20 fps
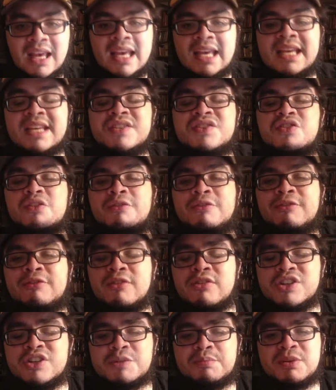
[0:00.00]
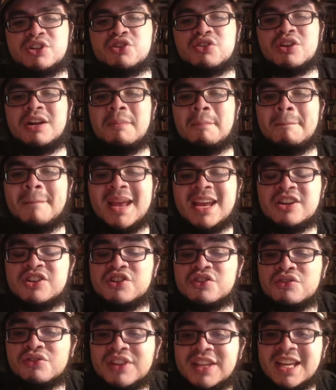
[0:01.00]
He's the first pitcher in
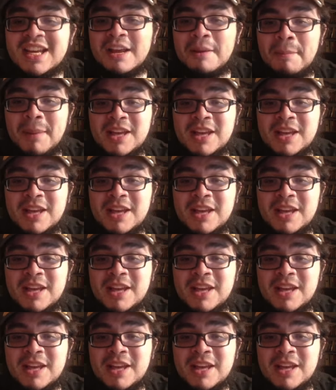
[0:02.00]
Major League